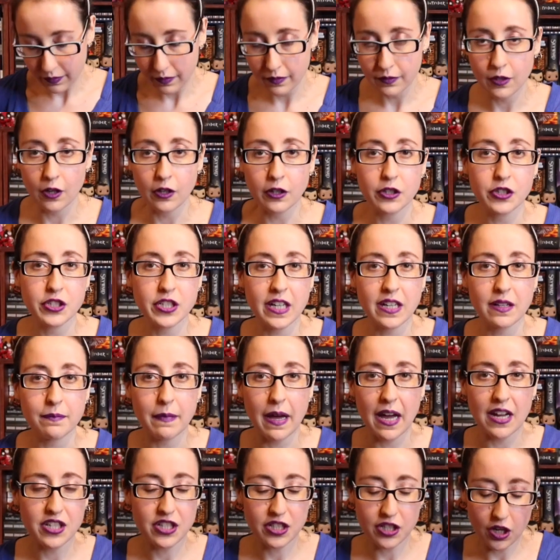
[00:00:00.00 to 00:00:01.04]
Darker Shaded
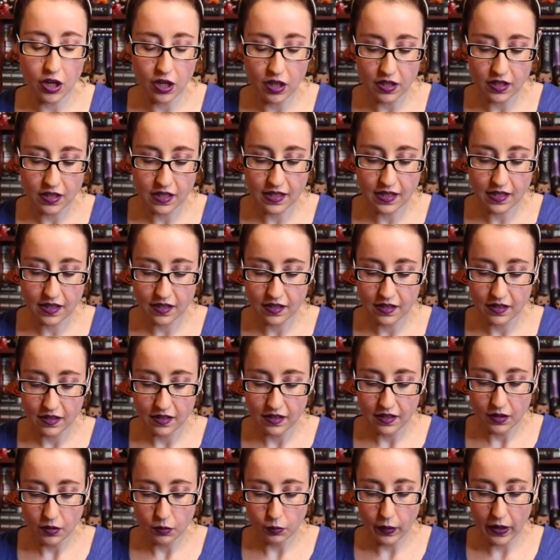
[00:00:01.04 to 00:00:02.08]
Magic cards,
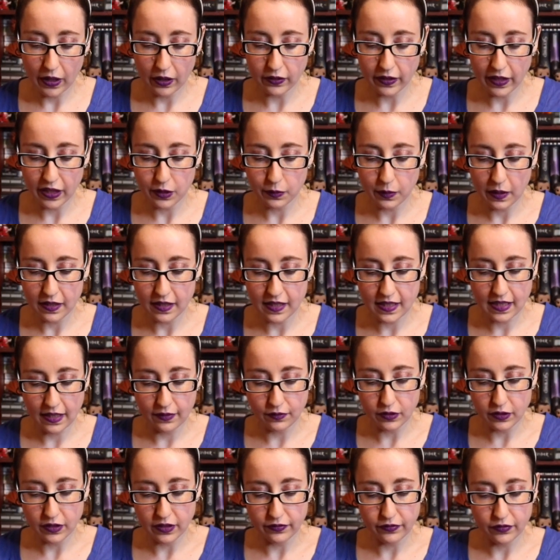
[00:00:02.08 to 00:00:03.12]
where you had
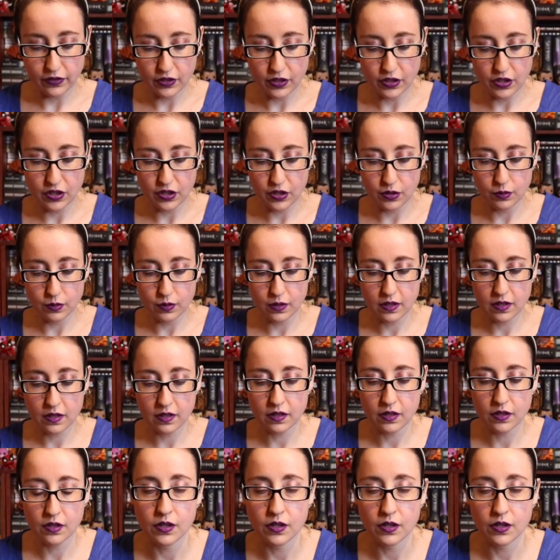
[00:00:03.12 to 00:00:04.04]
several different suits.